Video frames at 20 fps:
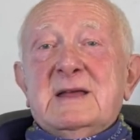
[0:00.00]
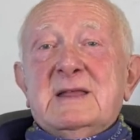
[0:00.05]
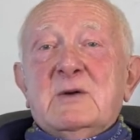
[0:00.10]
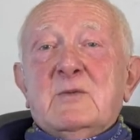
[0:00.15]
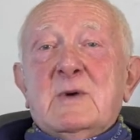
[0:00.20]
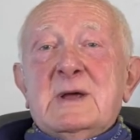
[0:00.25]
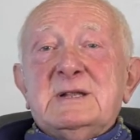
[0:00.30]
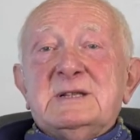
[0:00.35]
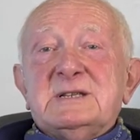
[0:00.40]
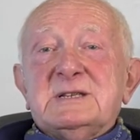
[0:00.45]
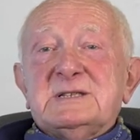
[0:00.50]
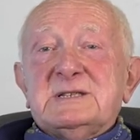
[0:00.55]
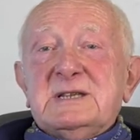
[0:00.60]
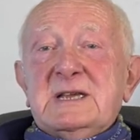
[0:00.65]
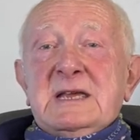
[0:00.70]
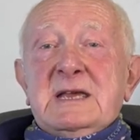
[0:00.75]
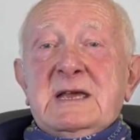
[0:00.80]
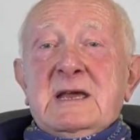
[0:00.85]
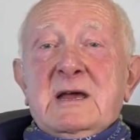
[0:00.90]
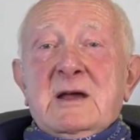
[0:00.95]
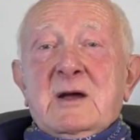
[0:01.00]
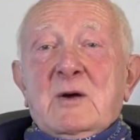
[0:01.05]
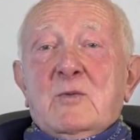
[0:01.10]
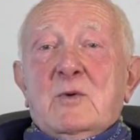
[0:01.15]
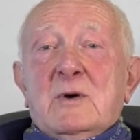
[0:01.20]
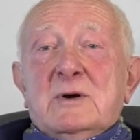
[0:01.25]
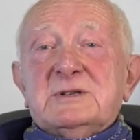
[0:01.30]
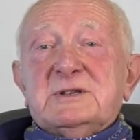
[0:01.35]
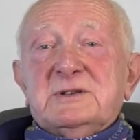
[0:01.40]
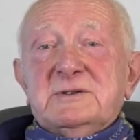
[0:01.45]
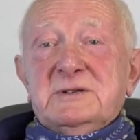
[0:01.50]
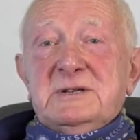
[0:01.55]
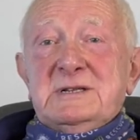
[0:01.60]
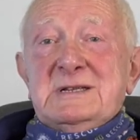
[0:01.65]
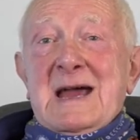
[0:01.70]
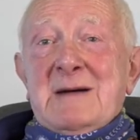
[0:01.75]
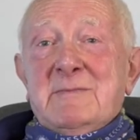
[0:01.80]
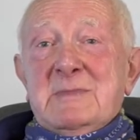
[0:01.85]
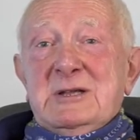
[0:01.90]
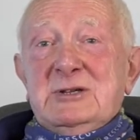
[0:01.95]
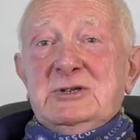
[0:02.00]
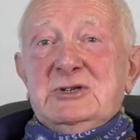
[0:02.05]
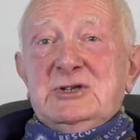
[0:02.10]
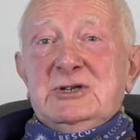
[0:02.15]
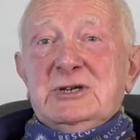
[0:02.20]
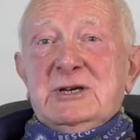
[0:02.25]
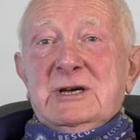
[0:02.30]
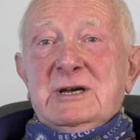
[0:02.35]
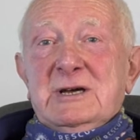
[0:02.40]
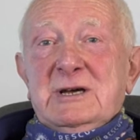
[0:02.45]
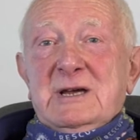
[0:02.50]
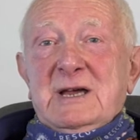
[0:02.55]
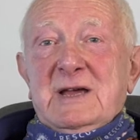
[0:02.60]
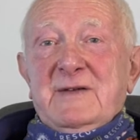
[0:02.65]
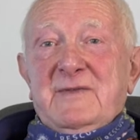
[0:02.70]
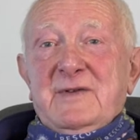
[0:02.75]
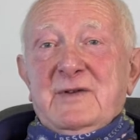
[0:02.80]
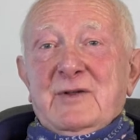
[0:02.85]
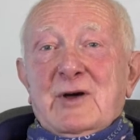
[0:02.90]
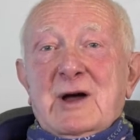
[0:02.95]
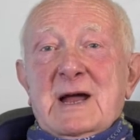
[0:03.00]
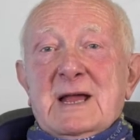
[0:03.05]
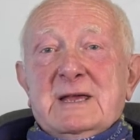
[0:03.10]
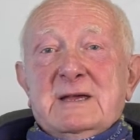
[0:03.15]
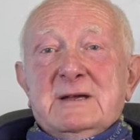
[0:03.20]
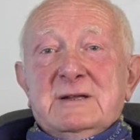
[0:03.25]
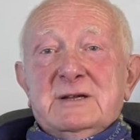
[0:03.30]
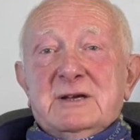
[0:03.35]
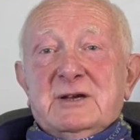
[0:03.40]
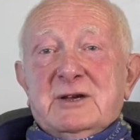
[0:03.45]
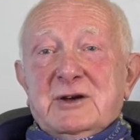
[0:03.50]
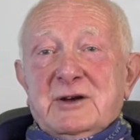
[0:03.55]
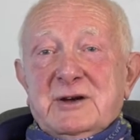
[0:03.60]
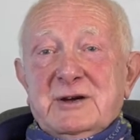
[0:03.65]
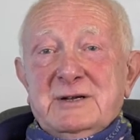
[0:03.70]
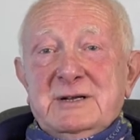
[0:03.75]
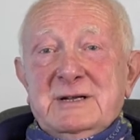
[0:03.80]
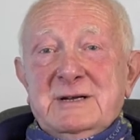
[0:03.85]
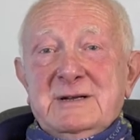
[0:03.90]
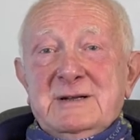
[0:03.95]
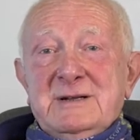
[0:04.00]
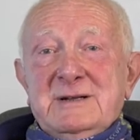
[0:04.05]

They went to see what sort of damage, if you like, had occurred,